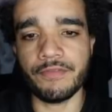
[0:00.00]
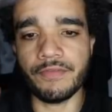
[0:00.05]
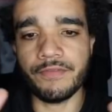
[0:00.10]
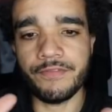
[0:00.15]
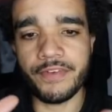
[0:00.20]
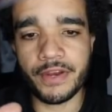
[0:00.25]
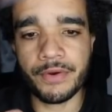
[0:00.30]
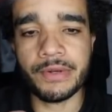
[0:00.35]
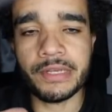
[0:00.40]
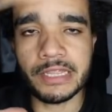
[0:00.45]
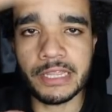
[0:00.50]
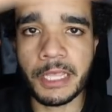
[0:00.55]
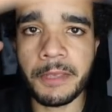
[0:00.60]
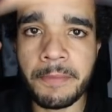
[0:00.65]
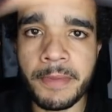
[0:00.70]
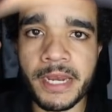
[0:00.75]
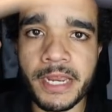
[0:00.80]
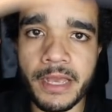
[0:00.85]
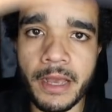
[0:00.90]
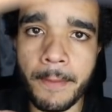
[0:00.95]
very
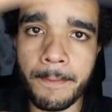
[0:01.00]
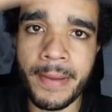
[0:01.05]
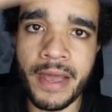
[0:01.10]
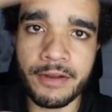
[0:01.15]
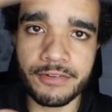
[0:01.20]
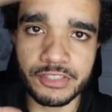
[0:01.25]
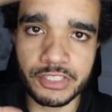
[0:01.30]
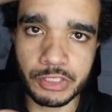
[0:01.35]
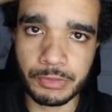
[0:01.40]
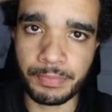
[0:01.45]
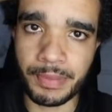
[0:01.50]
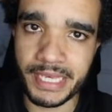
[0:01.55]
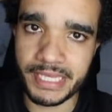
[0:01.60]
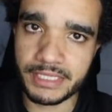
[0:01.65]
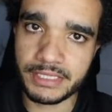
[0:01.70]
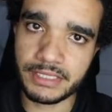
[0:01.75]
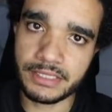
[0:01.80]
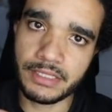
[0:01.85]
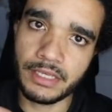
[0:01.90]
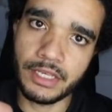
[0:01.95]
limited amount of
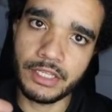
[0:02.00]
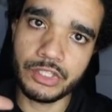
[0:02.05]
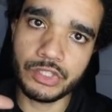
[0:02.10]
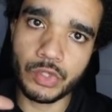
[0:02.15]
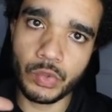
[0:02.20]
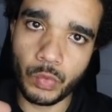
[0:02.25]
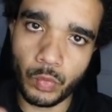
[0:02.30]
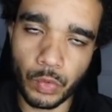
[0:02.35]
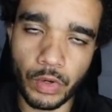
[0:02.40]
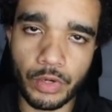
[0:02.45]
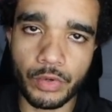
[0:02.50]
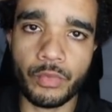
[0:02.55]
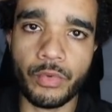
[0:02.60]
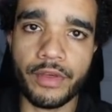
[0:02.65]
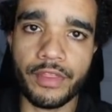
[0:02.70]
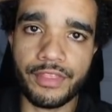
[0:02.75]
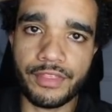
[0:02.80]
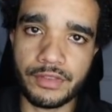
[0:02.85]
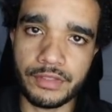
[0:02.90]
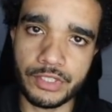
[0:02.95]
space to work
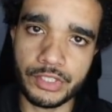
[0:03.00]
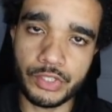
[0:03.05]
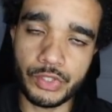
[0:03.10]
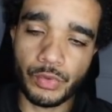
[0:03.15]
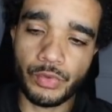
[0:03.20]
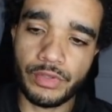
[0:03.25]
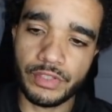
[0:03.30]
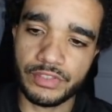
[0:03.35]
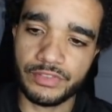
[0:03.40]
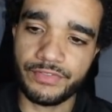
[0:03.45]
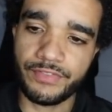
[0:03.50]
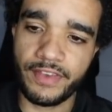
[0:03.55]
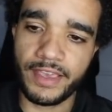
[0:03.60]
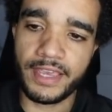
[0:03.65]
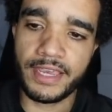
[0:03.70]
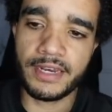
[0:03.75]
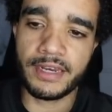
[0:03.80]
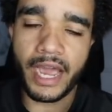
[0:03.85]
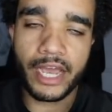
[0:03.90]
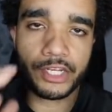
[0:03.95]
with to do this
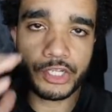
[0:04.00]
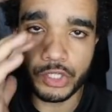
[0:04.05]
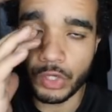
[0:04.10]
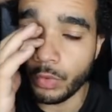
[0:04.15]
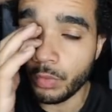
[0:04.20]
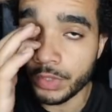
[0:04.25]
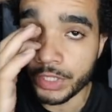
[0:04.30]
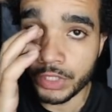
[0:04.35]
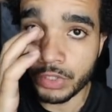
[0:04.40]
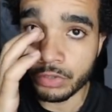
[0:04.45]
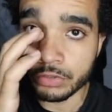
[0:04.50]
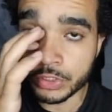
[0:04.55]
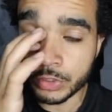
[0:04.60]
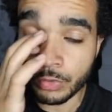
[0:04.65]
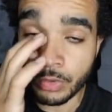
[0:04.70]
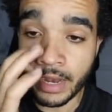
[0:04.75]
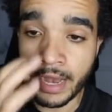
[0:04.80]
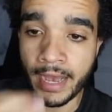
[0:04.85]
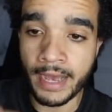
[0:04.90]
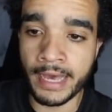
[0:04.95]
fade. I don't want to go
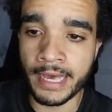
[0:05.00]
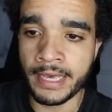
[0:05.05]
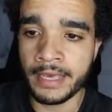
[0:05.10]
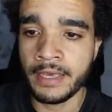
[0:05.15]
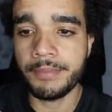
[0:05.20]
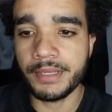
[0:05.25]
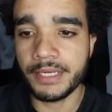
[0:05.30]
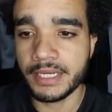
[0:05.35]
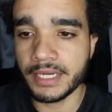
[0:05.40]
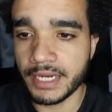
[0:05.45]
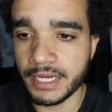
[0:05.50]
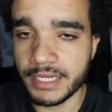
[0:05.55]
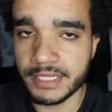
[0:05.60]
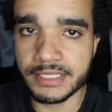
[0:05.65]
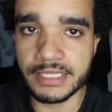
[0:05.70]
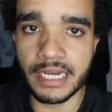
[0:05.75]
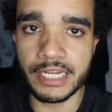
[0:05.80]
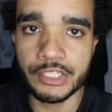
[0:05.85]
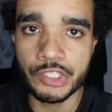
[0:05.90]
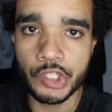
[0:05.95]
too high
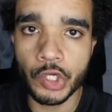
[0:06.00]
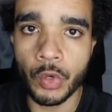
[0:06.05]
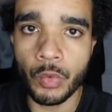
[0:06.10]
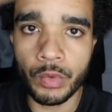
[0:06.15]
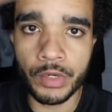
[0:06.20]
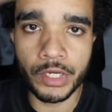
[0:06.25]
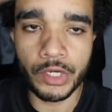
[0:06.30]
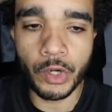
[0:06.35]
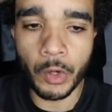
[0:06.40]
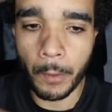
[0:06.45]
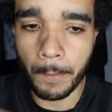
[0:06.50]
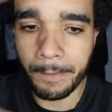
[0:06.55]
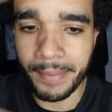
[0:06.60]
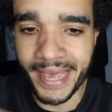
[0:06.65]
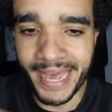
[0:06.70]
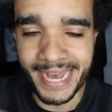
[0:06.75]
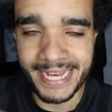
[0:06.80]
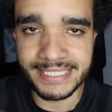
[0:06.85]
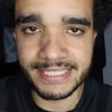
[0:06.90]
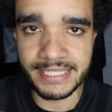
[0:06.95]
because I don't want to go
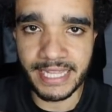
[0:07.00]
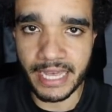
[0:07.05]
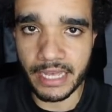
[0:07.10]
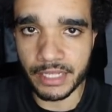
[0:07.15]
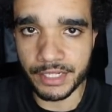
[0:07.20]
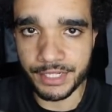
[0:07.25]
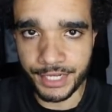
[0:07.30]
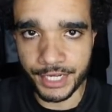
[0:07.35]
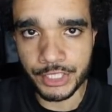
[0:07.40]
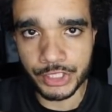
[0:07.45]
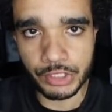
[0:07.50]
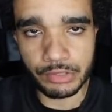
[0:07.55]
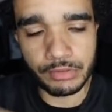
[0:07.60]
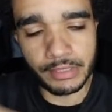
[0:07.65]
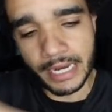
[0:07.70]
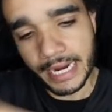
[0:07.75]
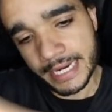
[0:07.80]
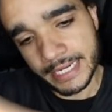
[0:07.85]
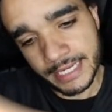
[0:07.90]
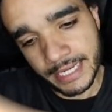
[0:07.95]
past that initial
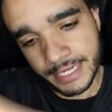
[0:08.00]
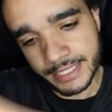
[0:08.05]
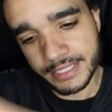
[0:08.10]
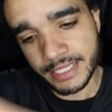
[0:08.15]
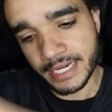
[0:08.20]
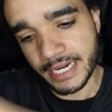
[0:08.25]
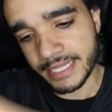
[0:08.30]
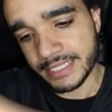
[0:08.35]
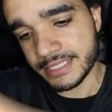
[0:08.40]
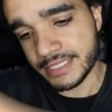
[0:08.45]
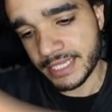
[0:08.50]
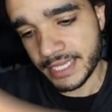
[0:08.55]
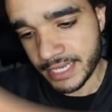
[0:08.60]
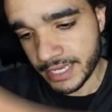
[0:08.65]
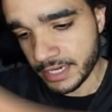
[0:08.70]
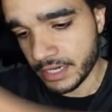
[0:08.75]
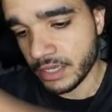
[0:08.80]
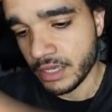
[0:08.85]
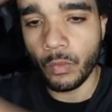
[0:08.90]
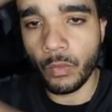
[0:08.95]
guideline that I
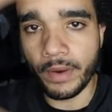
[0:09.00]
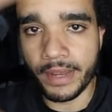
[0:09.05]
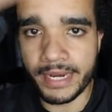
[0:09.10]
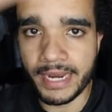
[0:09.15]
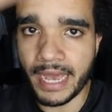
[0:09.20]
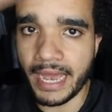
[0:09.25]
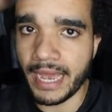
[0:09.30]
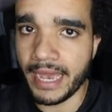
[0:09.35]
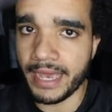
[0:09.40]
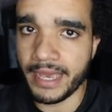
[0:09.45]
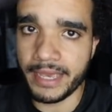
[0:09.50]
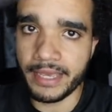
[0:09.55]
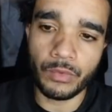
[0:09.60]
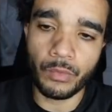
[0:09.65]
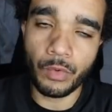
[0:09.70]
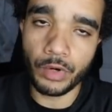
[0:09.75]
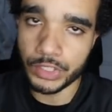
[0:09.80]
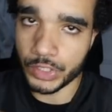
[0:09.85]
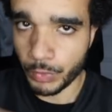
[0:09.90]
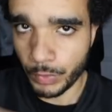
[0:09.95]
did when I
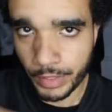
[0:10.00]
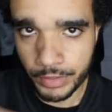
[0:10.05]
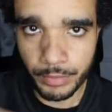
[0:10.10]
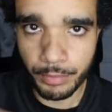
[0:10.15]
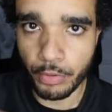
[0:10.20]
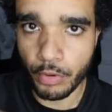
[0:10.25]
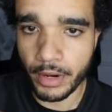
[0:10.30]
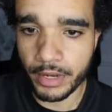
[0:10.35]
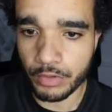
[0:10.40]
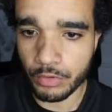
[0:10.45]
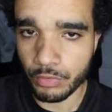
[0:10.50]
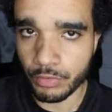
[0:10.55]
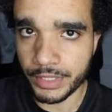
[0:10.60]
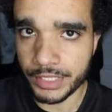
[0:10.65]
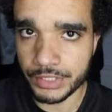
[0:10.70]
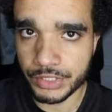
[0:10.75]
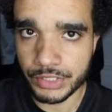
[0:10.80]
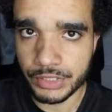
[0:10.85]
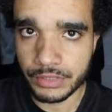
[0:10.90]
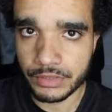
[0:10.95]
worked around the parietal
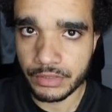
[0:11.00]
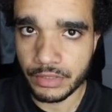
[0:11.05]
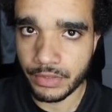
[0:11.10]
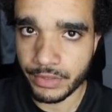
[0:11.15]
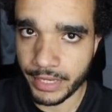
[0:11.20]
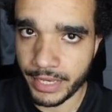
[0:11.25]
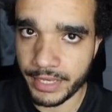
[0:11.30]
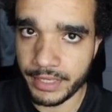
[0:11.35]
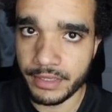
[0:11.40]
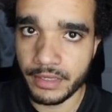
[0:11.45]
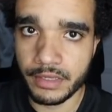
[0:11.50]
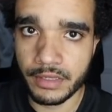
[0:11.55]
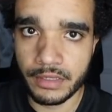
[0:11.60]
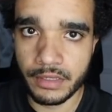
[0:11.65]
ridge, okay?